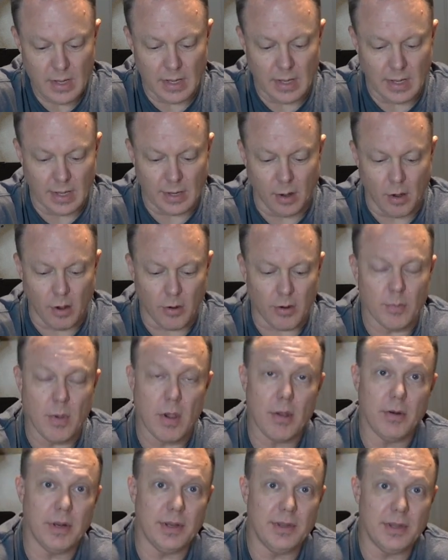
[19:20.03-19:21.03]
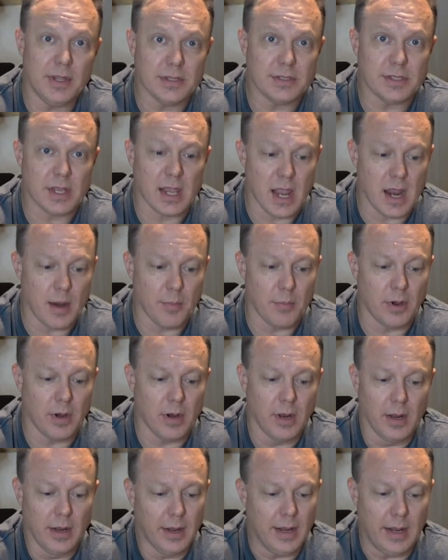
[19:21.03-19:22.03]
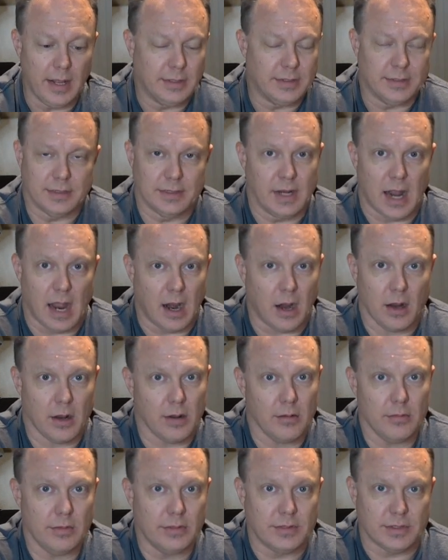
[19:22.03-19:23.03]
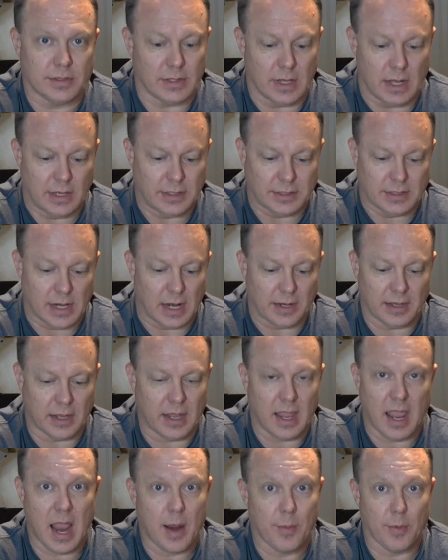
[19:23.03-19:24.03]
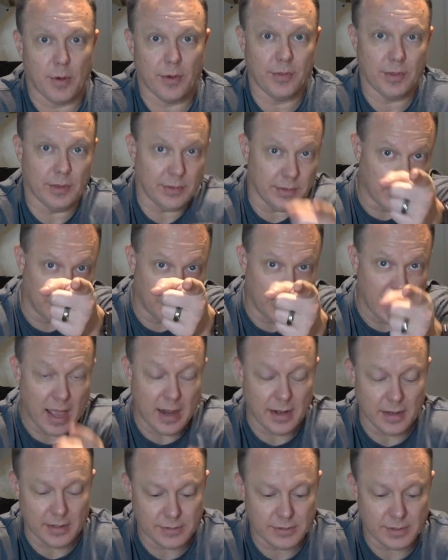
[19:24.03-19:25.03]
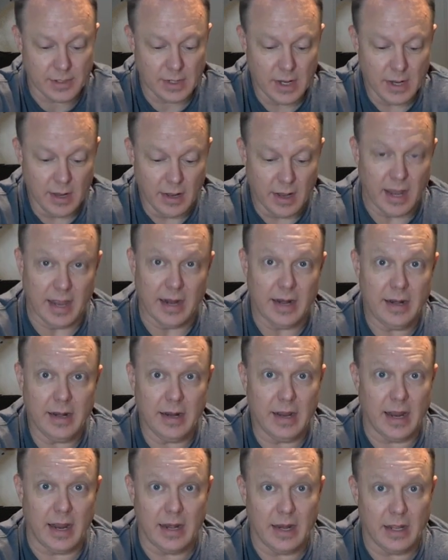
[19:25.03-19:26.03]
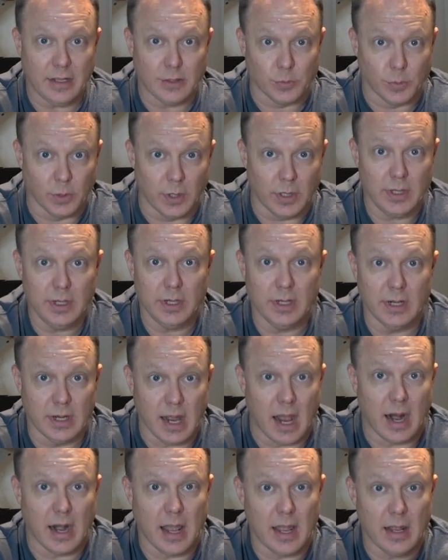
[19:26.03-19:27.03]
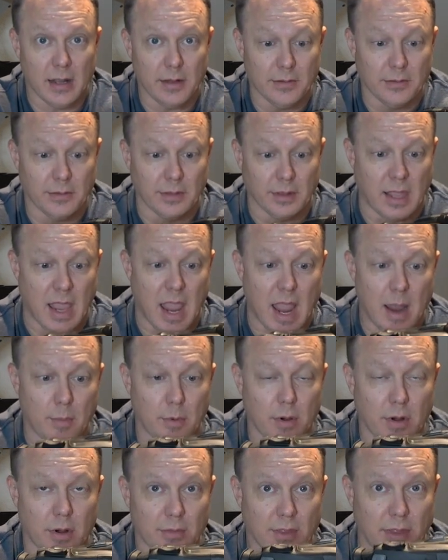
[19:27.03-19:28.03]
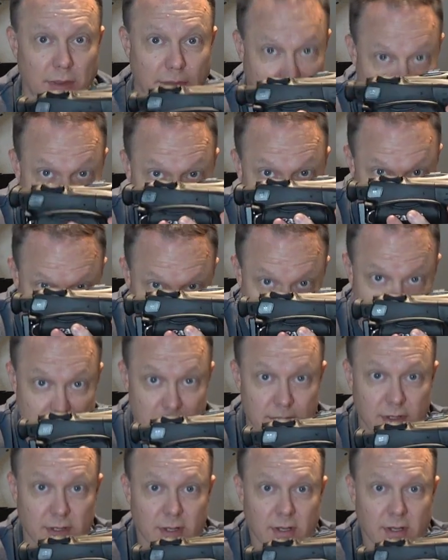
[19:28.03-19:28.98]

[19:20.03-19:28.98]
In auto mode in this camera, it's not the camera that is, and it's really not the camera that this is.